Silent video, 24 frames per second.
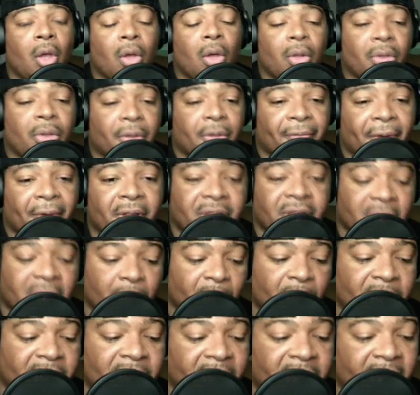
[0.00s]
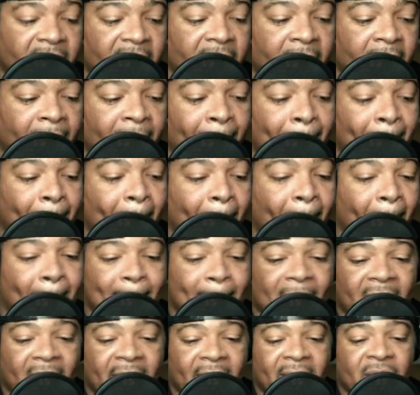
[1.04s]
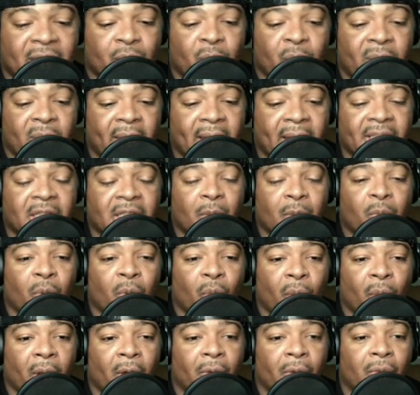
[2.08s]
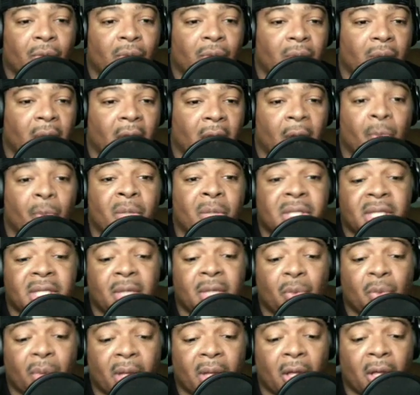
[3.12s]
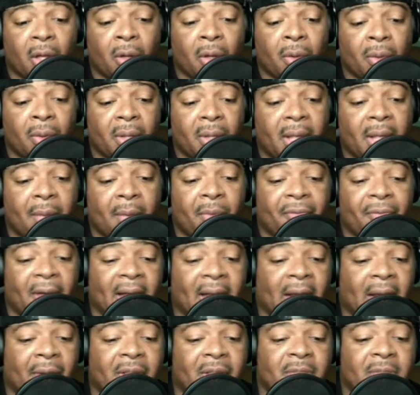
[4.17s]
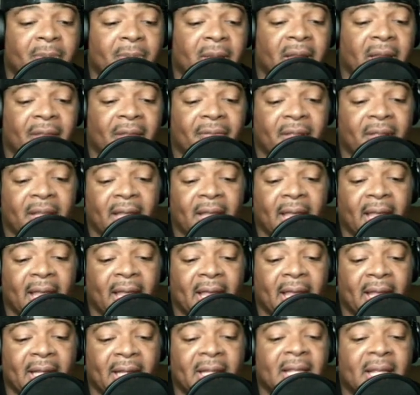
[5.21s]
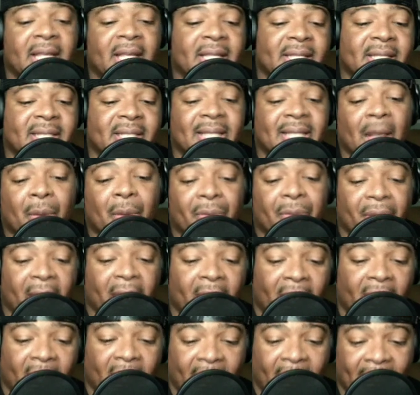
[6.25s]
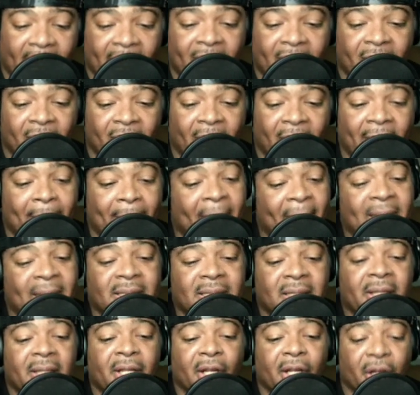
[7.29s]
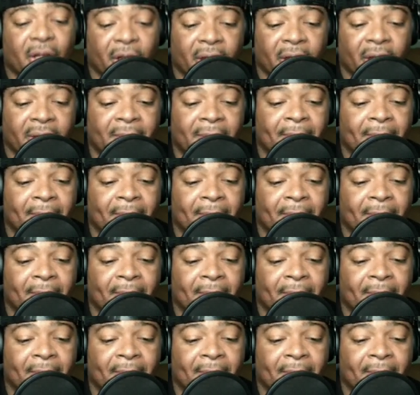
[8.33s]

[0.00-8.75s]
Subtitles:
the first thing we see here is we catch up with Will. We see Will and we find out he's been living in South LA, right? Basically the hood.